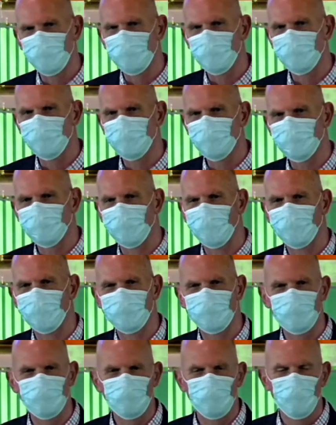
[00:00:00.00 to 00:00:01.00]
is that
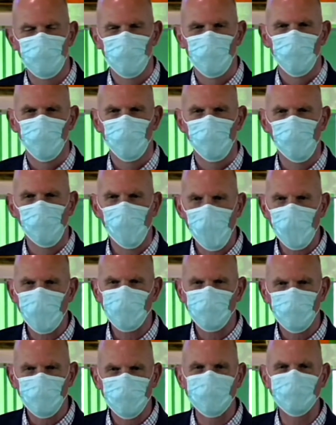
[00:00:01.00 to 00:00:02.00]
why
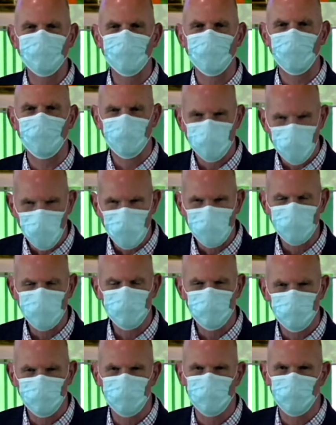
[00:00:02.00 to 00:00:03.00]
we say yes
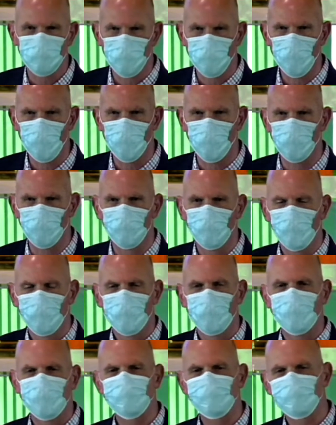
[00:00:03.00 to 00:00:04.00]
to the call
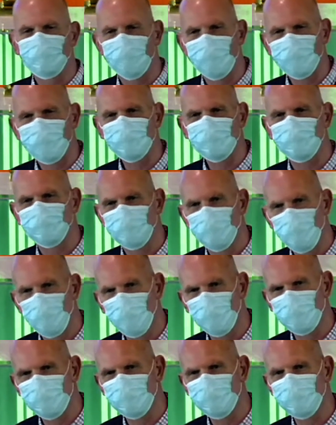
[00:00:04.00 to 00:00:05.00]
is less
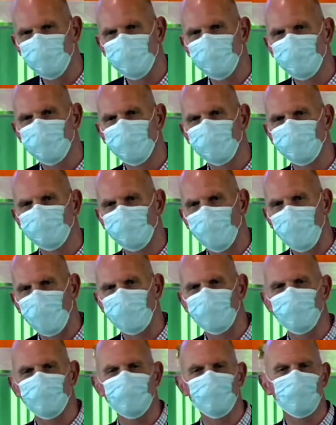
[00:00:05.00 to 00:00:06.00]
important than the
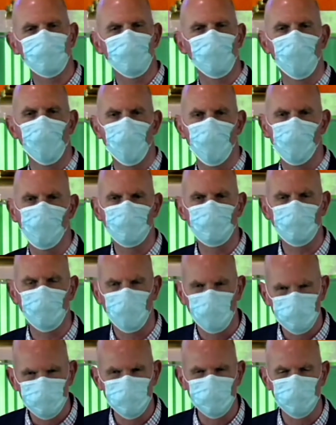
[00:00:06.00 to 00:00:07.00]
fact that the call
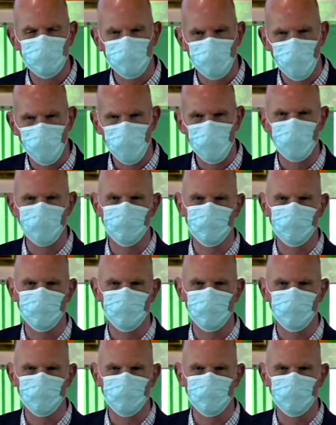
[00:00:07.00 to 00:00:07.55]
comes to us.